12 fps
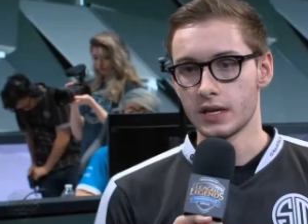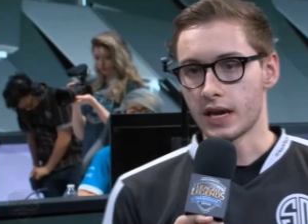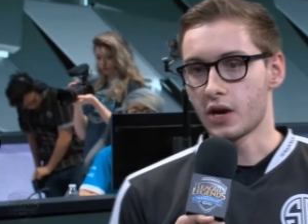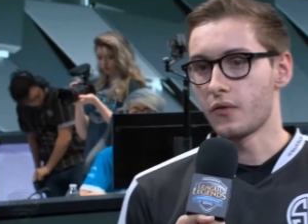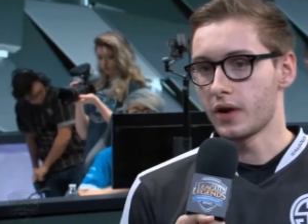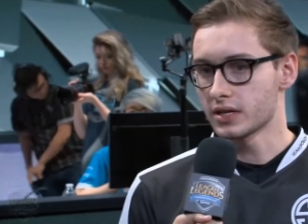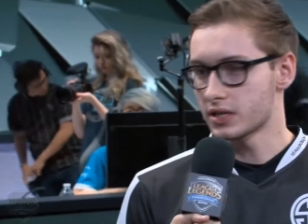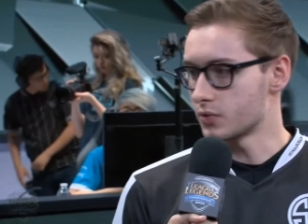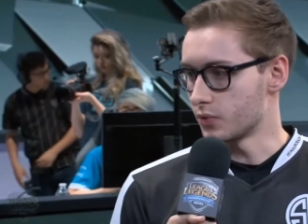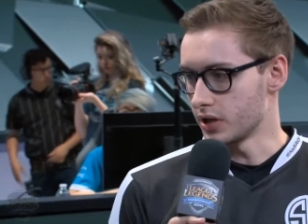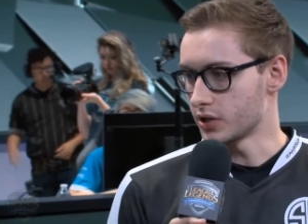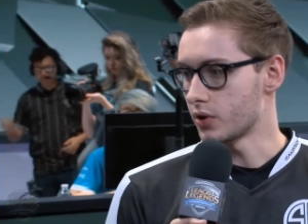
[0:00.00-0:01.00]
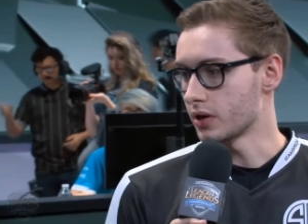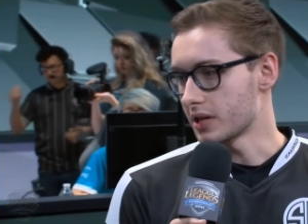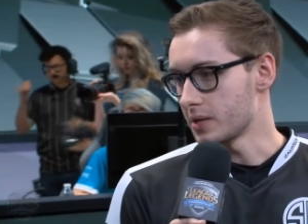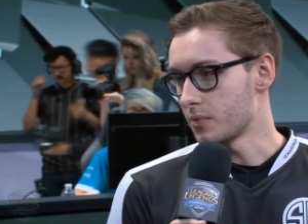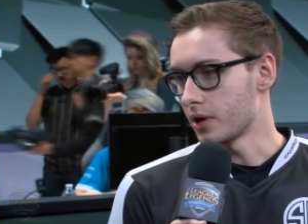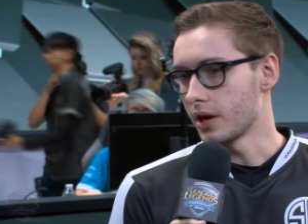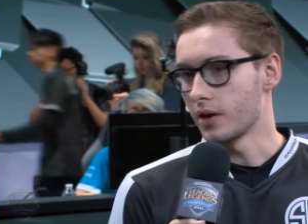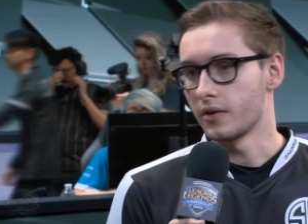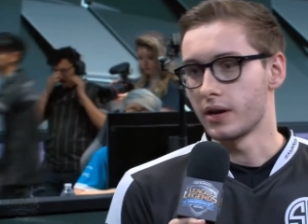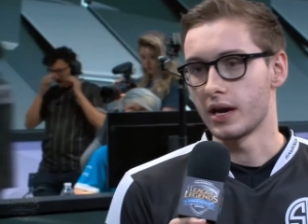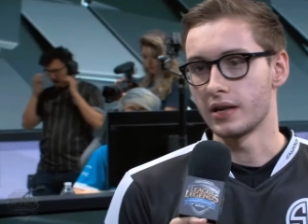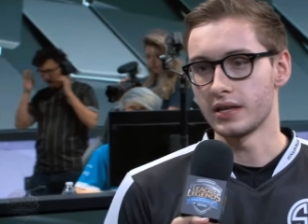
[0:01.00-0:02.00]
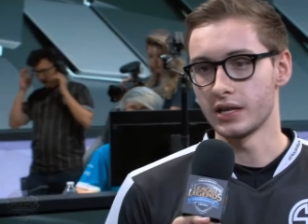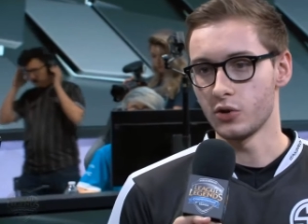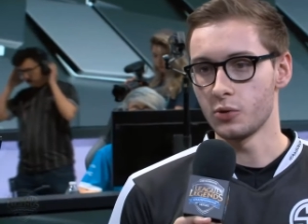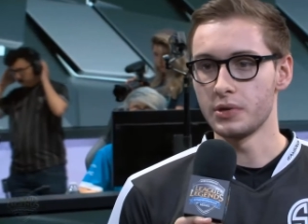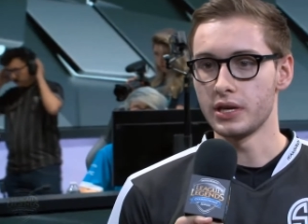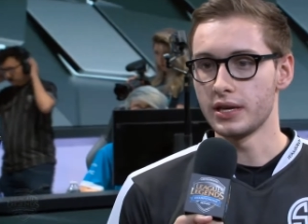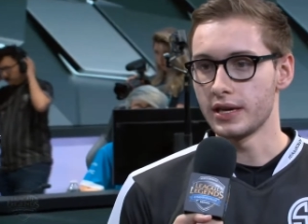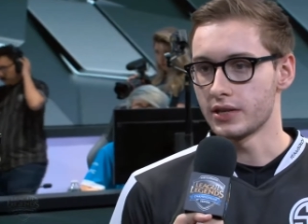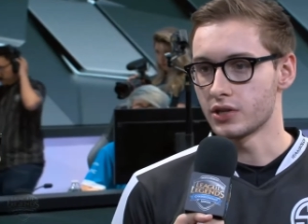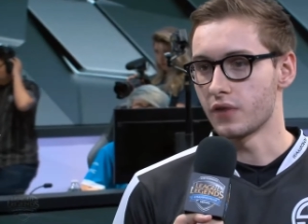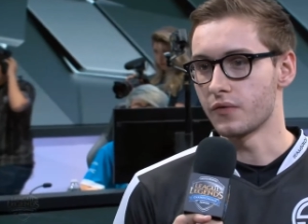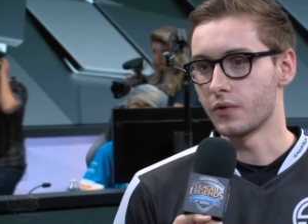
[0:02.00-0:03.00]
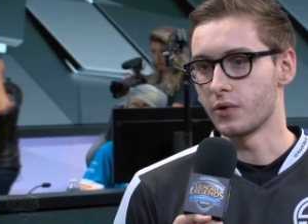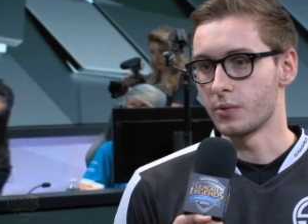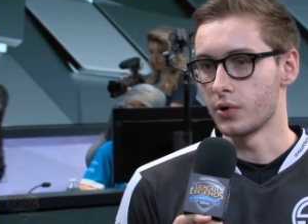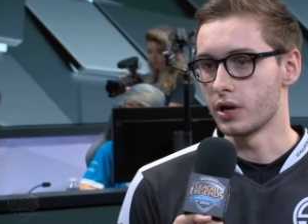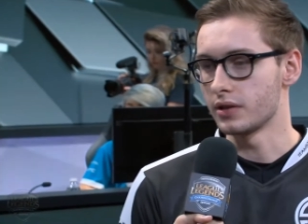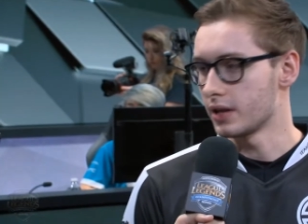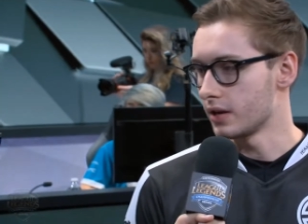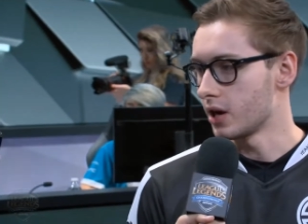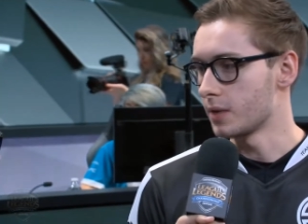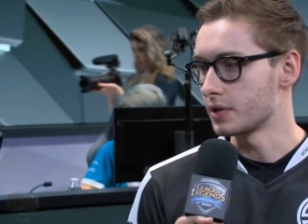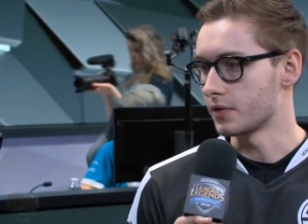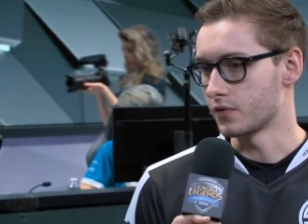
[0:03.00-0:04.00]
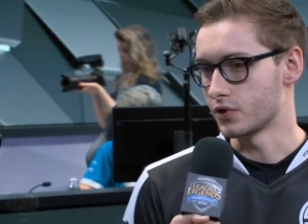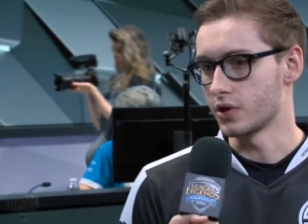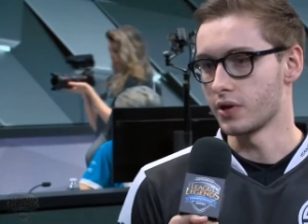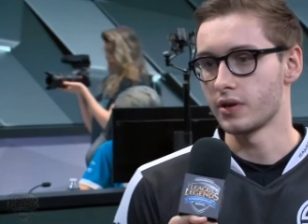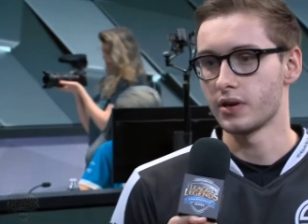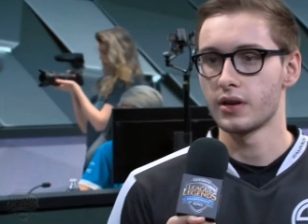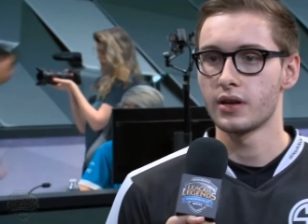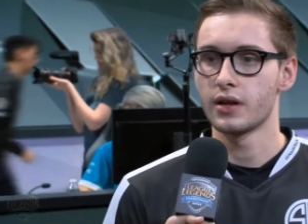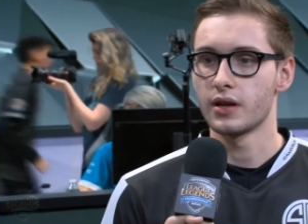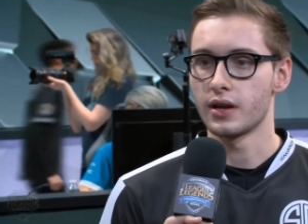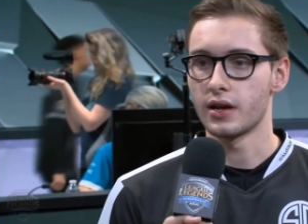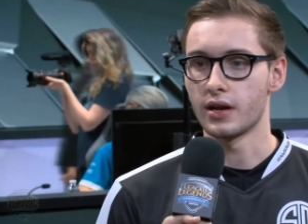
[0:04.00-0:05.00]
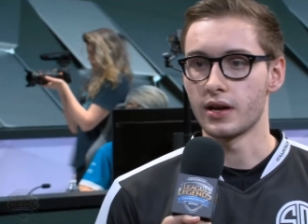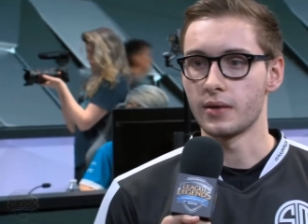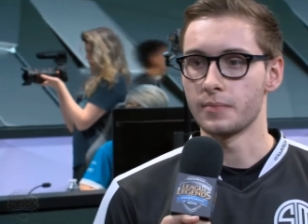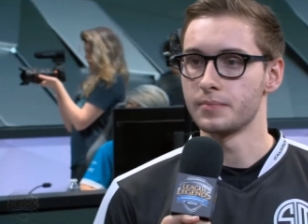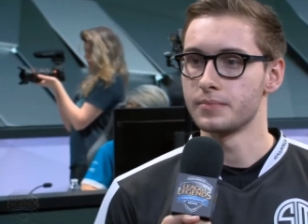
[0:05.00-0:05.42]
Echo Fox is a really strong team right now. I think they will be a tougher opponent than Optic for sure. I